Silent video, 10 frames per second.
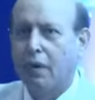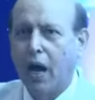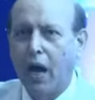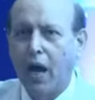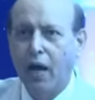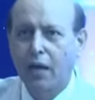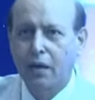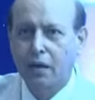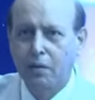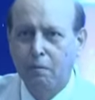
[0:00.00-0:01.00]
Our
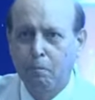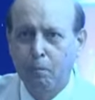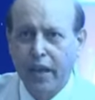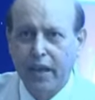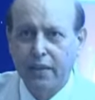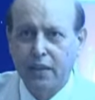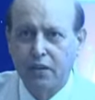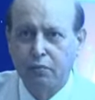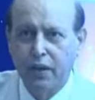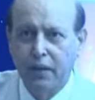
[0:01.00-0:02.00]
pay
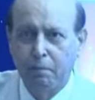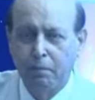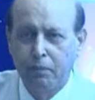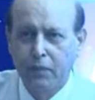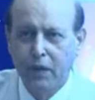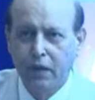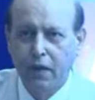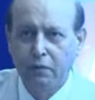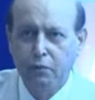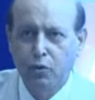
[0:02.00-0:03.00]
that we
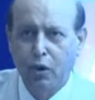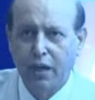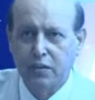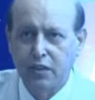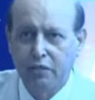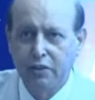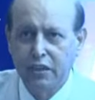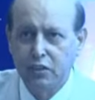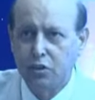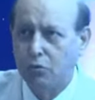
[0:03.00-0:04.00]
give to our
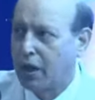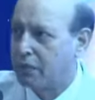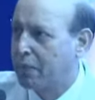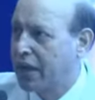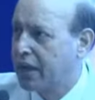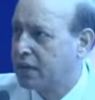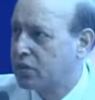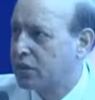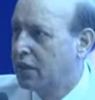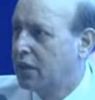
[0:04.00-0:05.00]
servants, to our
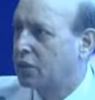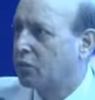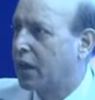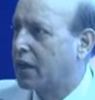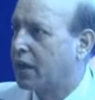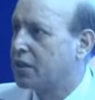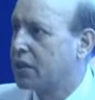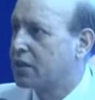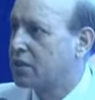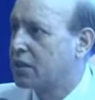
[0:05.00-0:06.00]
maids, to our
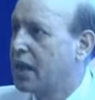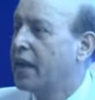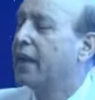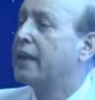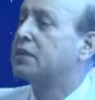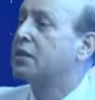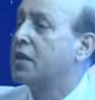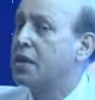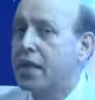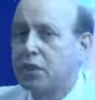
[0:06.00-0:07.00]
others, is
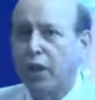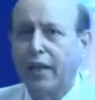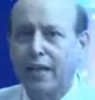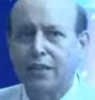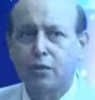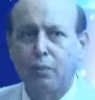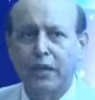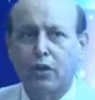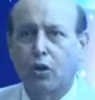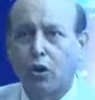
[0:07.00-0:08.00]
nothing else
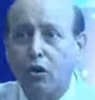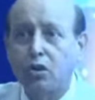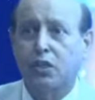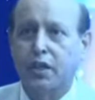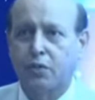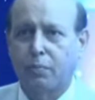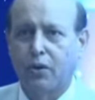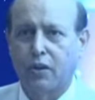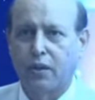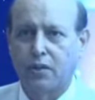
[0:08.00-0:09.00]
but gross
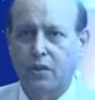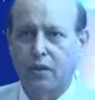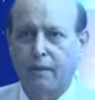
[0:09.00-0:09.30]
exploitation.